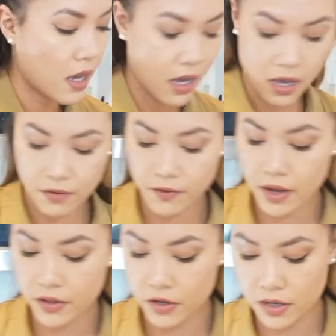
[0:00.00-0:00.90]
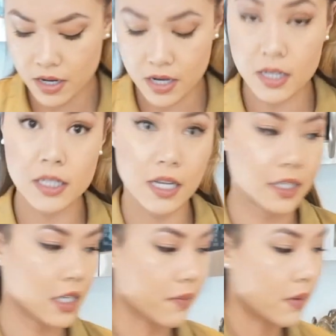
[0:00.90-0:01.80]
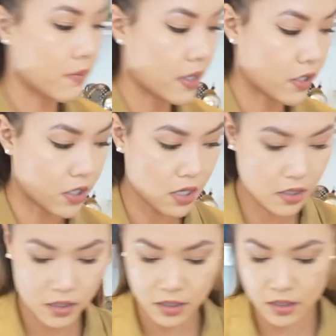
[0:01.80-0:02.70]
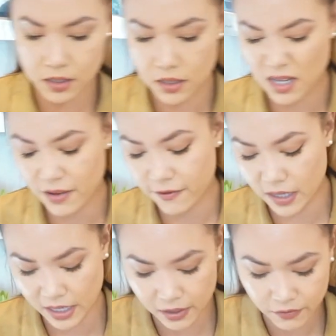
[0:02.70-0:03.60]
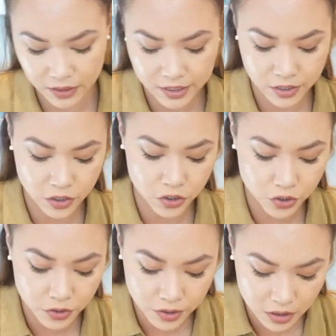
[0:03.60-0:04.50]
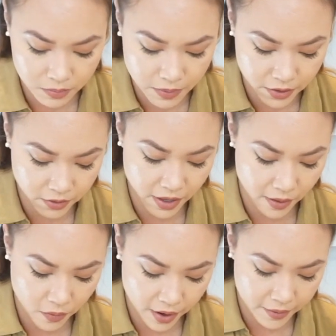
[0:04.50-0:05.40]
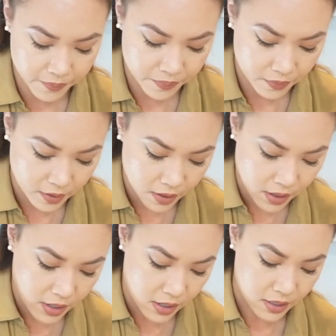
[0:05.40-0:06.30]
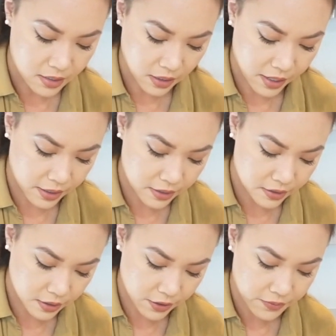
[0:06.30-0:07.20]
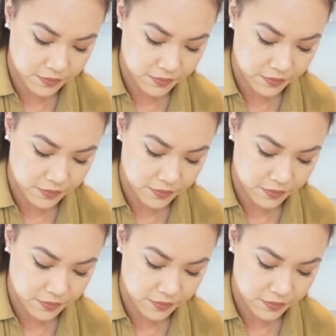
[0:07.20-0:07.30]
I'd rather slice it up in big chunks. I feel like it releases juices better that way. It's a lot easier.